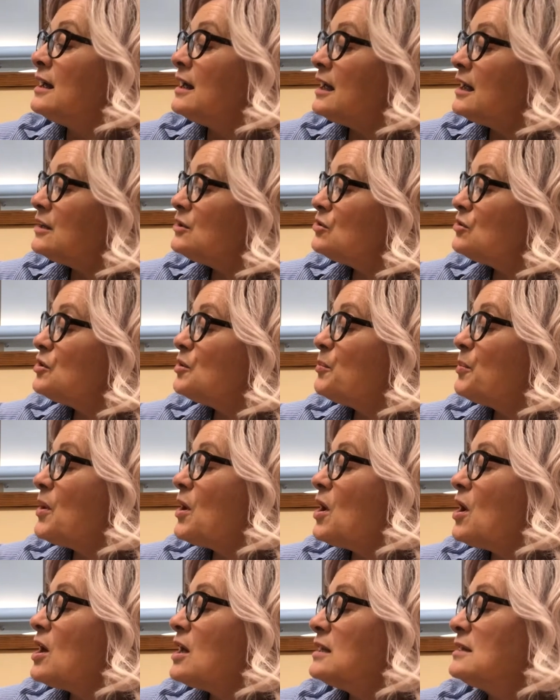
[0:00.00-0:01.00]
Under the
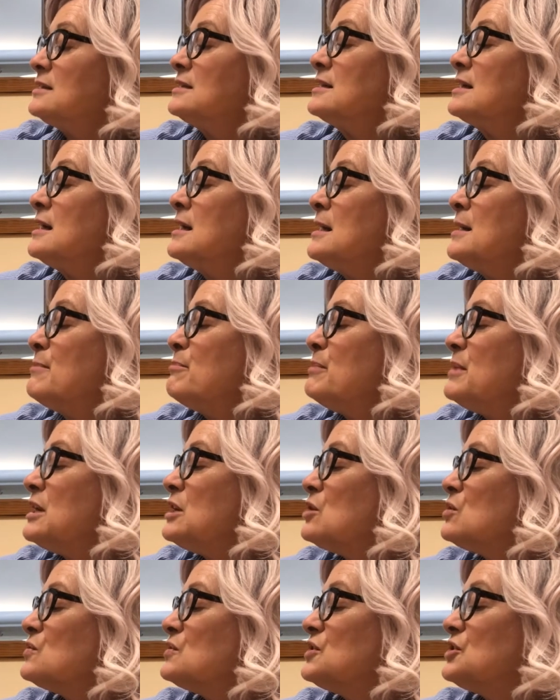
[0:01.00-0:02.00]
pond,
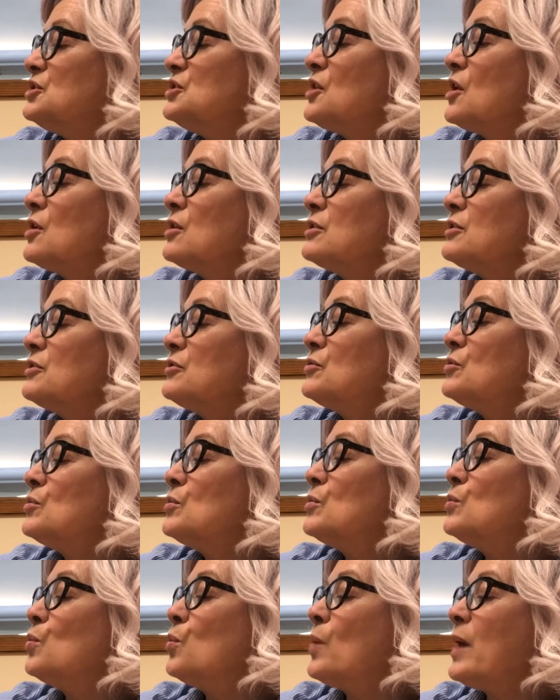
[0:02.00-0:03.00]
minnows dart
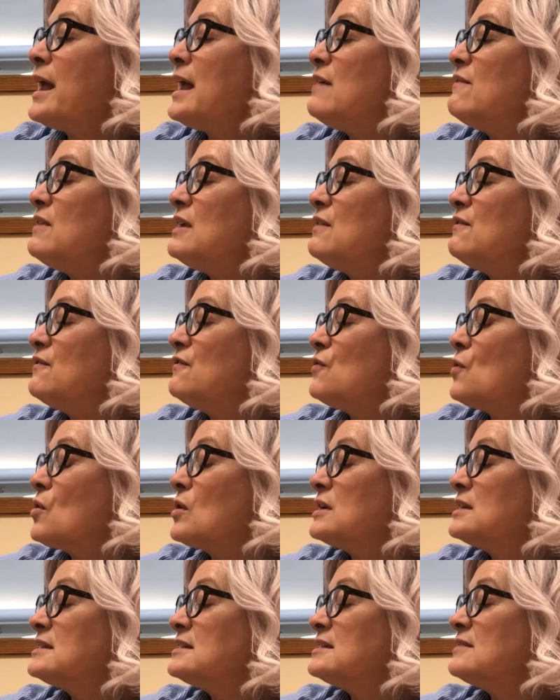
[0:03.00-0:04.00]
through waving
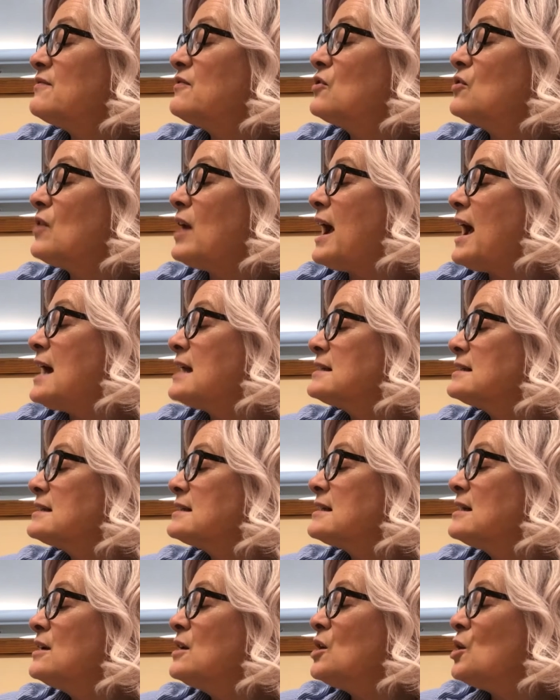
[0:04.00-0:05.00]
forests of
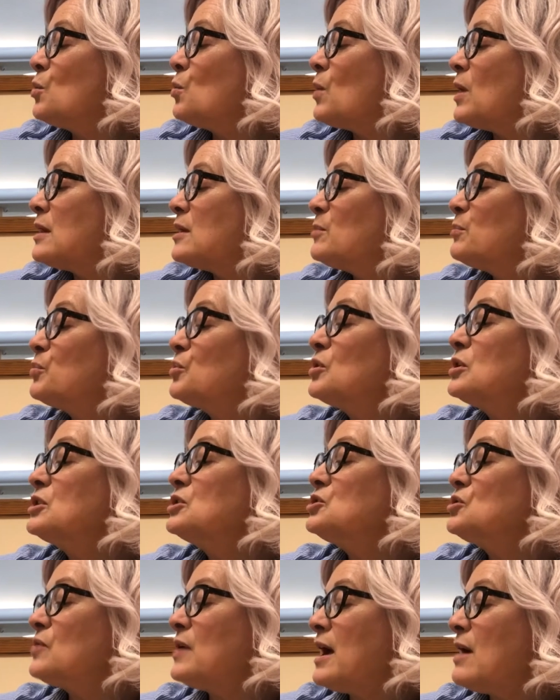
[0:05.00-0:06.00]
grass, while a brook
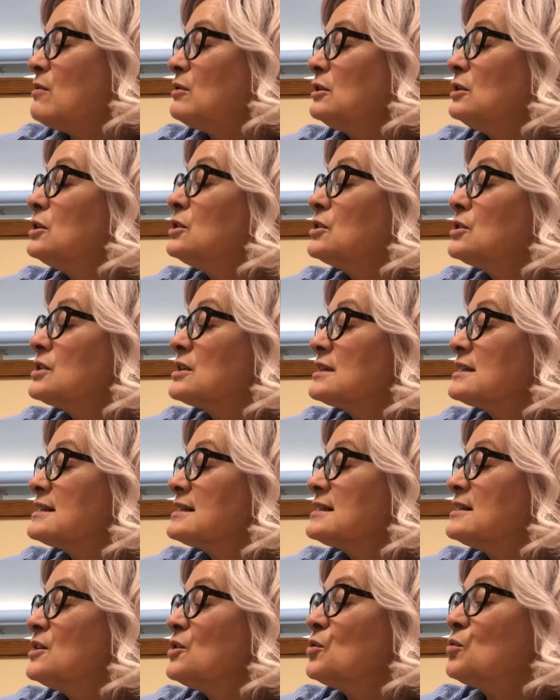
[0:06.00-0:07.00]
trout
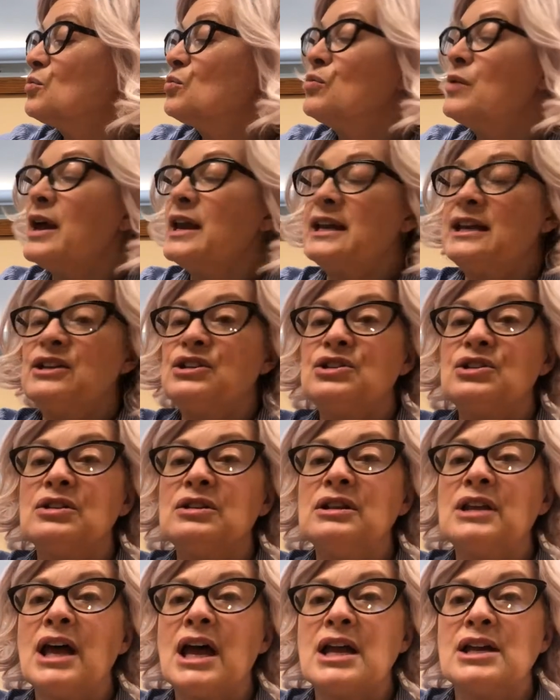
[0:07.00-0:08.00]
lurks, ready to
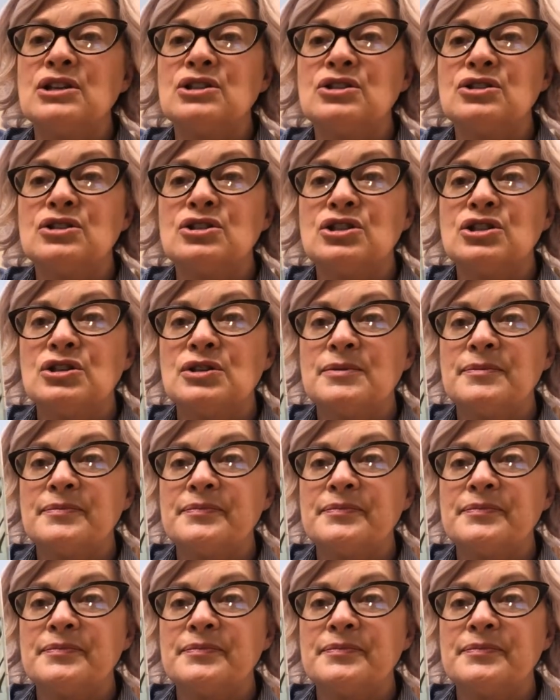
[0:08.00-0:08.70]
lunge.